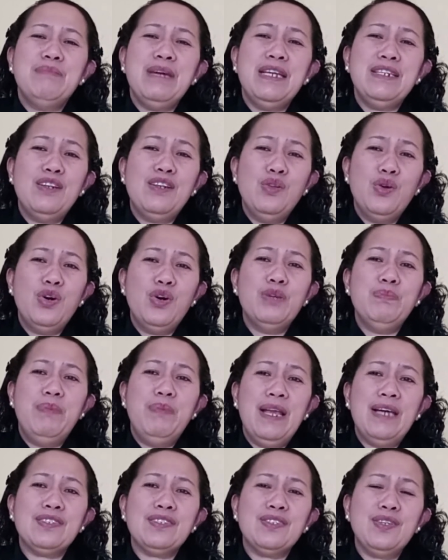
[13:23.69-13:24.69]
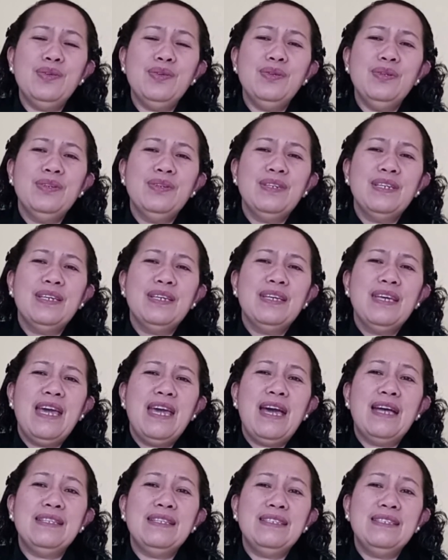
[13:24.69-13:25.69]
and may the Lord bless you
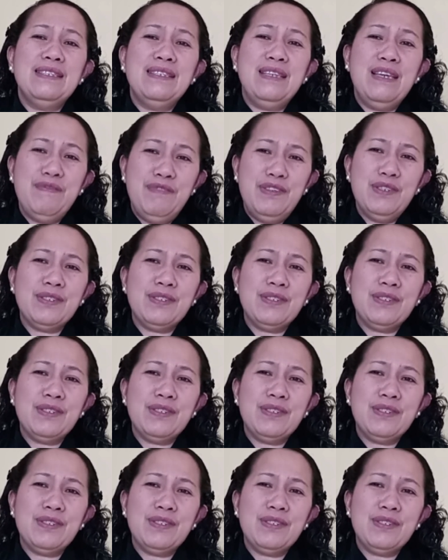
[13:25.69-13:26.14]
and